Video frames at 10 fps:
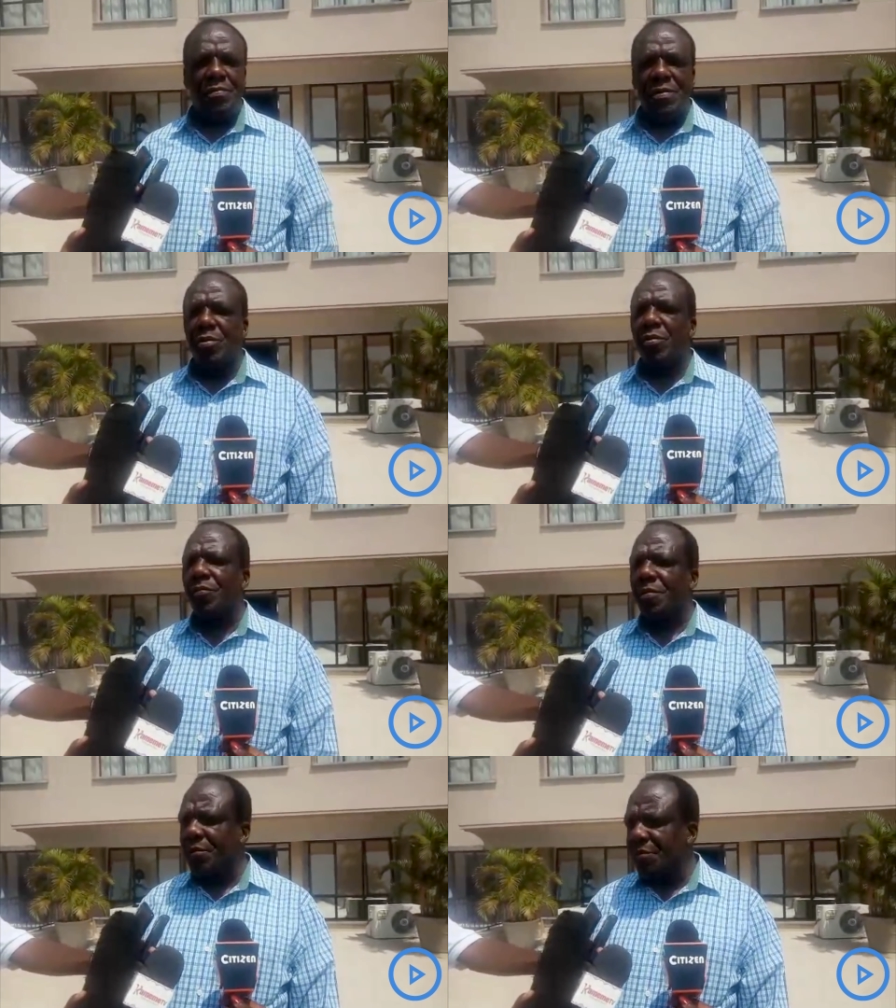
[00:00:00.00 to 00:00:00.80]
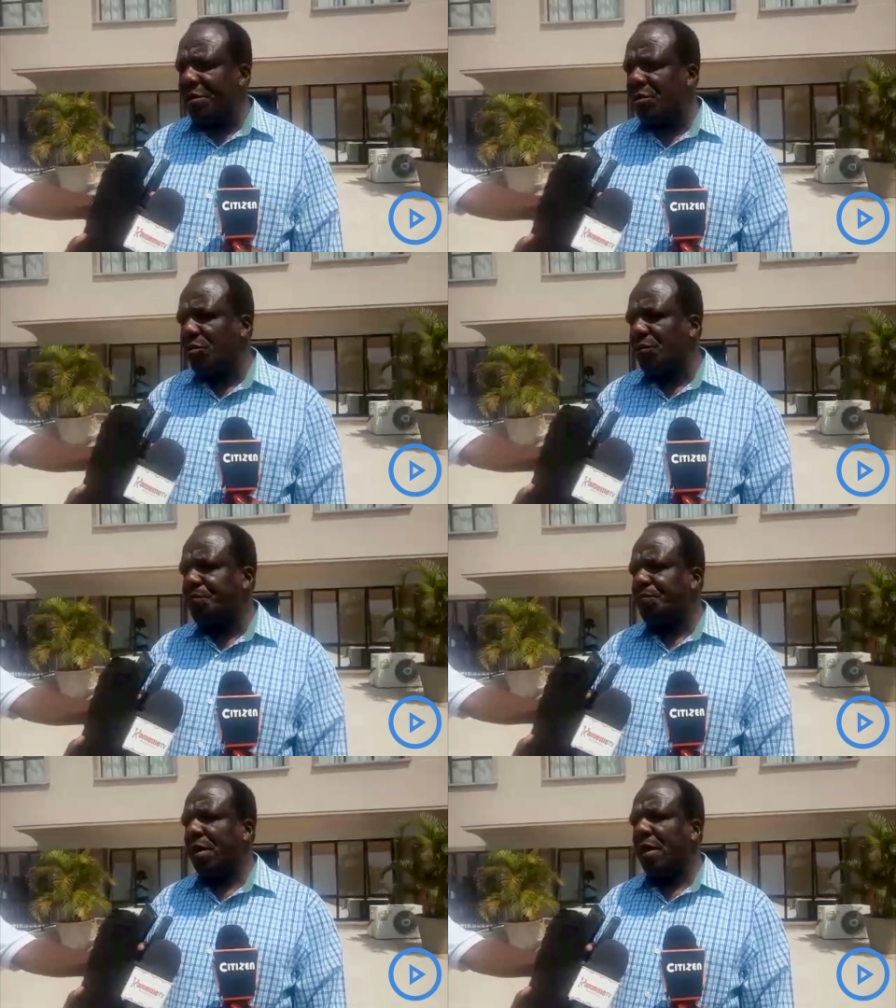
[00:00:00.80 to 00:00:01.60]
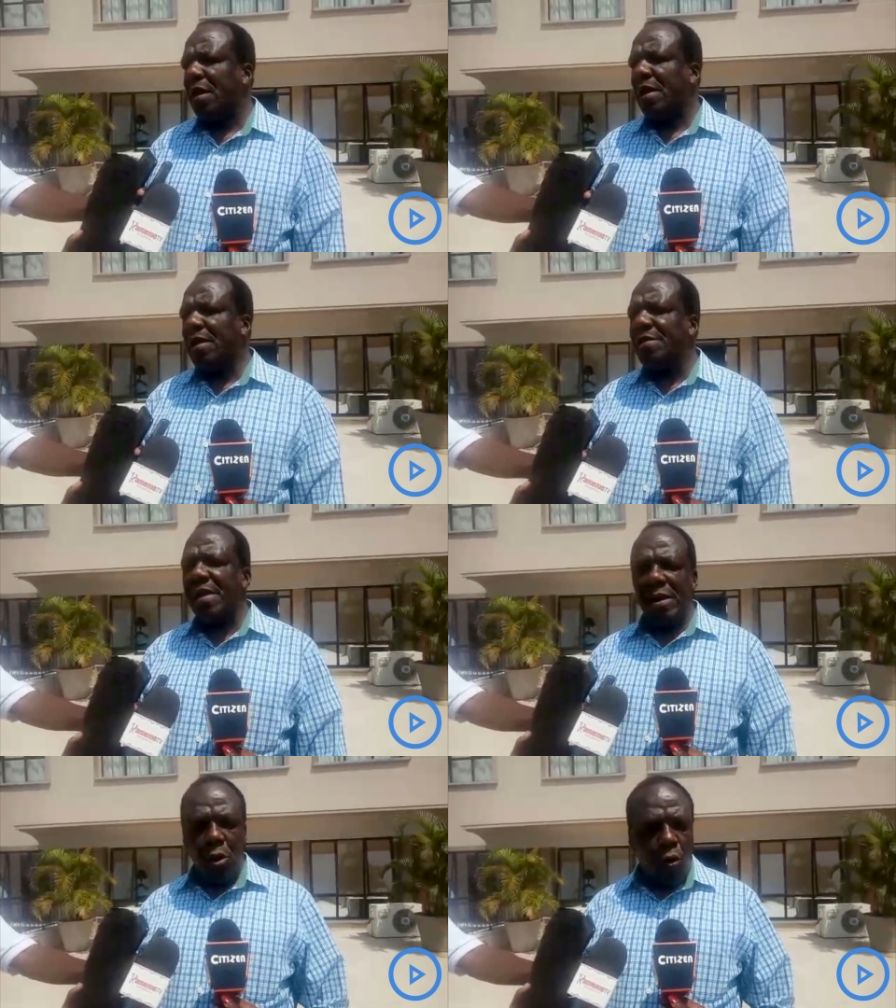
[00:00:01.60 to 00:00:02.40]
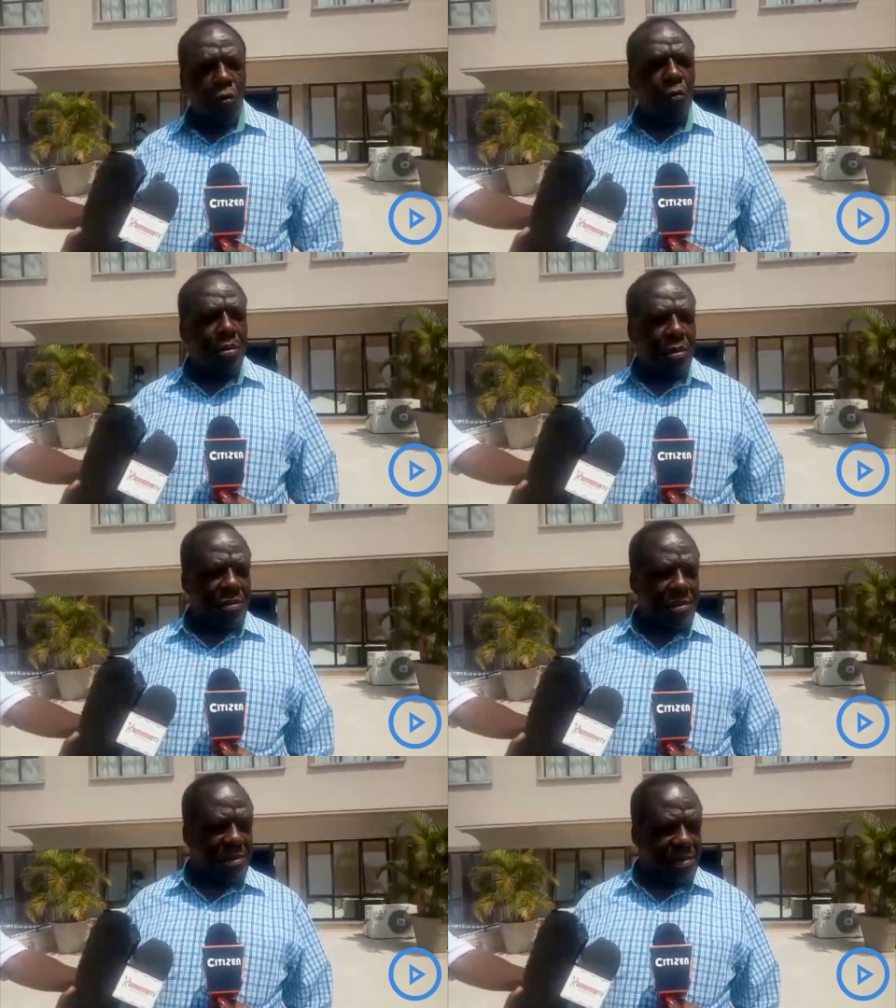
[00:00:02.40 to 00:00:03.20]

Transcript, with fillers: division of revenue is a long process.